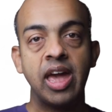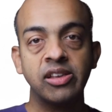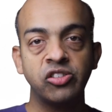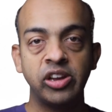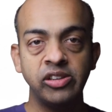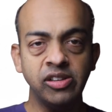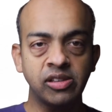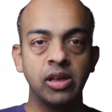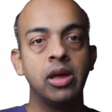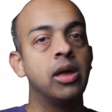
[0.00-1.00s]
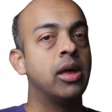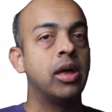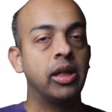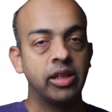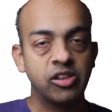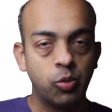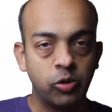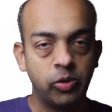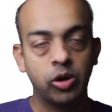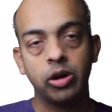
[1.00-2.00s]
x changes, and that's
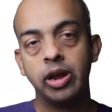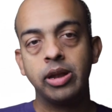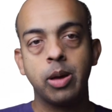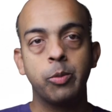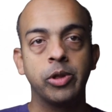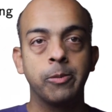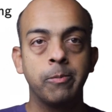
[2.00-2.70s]
what we're going to end up with.